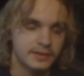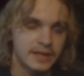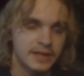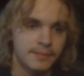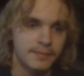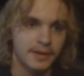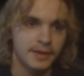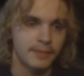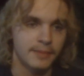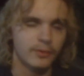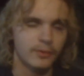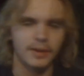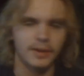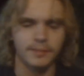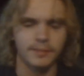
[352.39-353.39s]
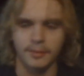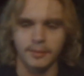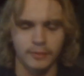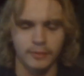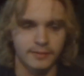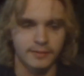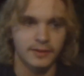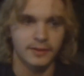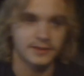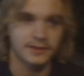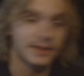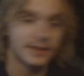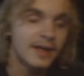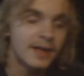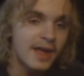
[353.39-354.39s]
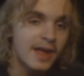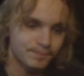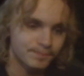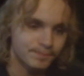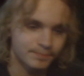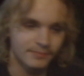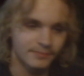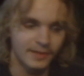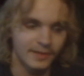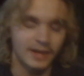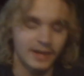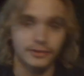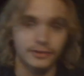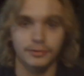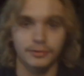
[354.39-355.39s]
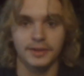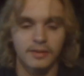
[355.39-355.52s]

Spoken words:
or 8 p.m., whatever I said, and I just write down,